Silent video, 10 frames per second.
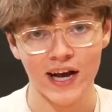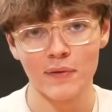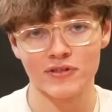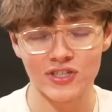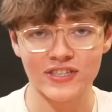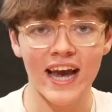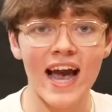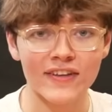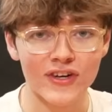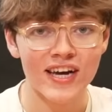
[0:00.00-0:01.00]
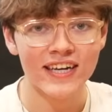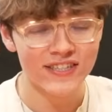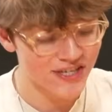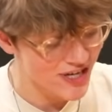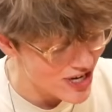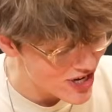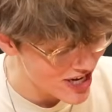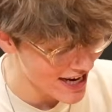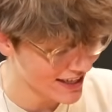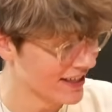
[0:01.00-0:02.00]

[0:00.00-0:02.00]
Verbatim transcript: I was That's scared. So funny.